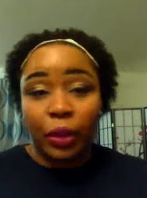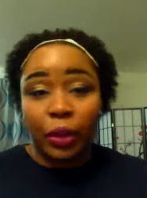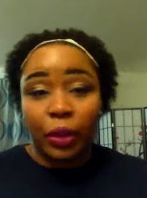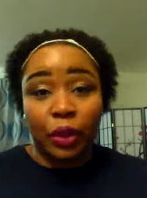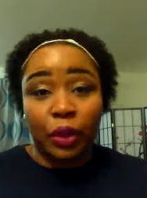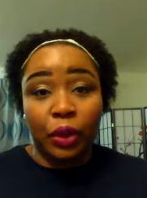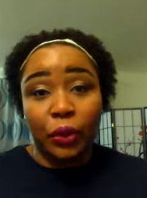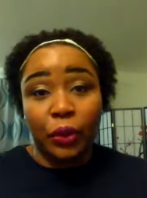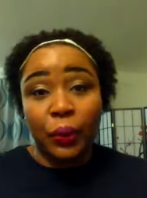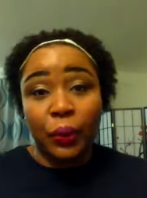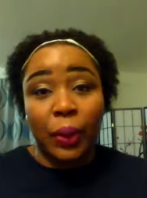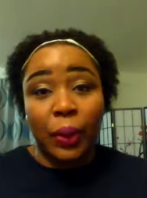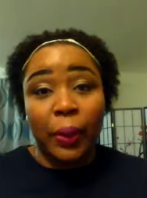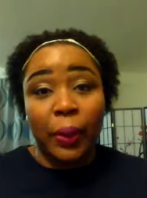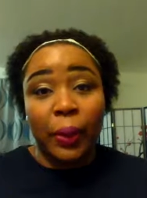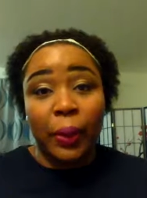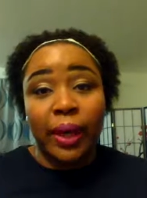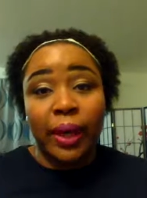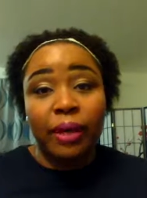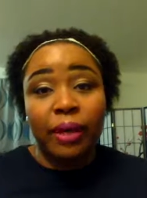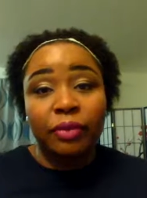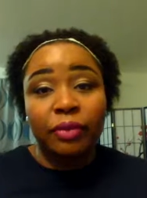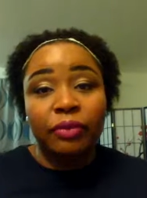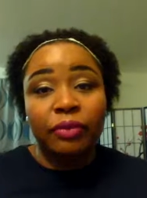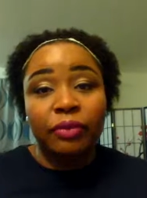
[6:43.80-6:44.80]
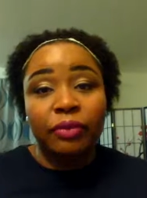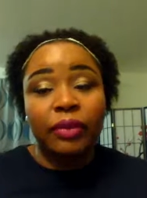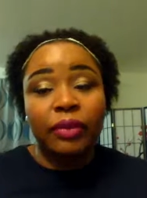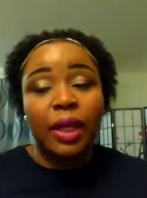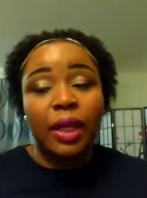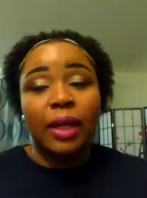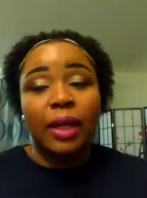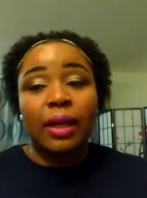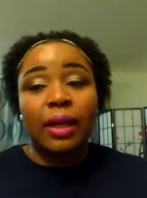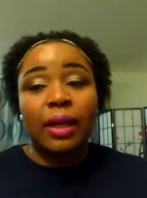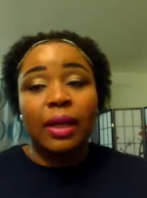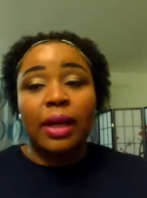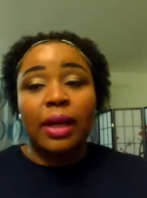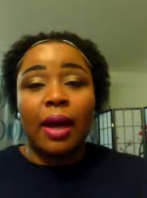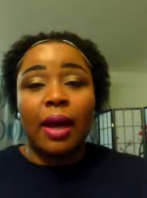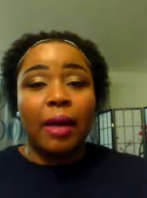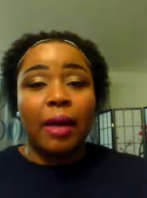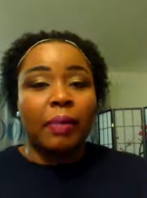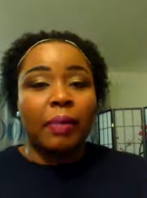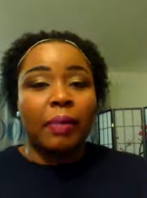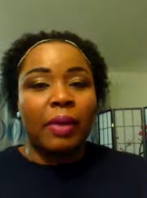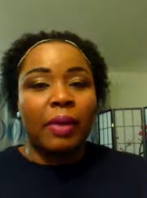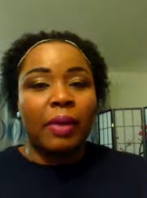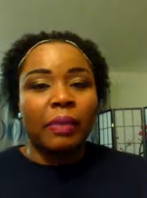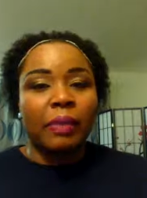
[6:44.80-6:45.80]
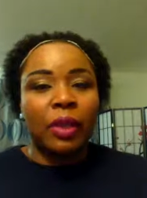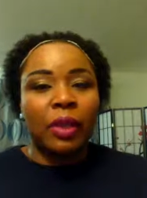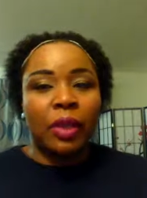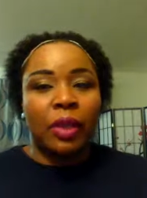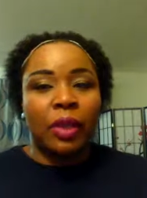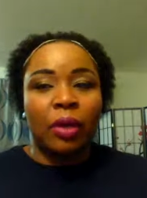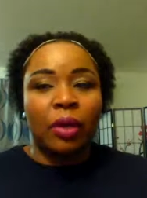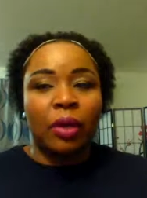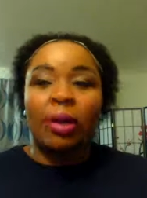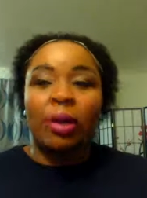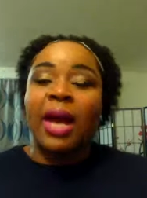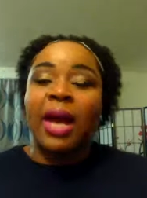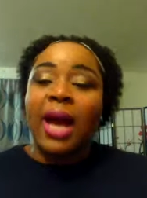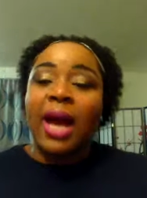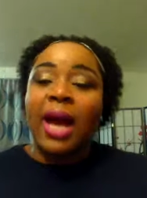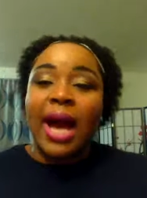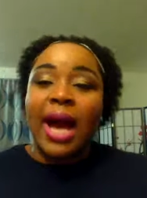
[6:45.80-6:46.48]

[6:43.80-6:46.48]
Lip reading: you know of, let me know.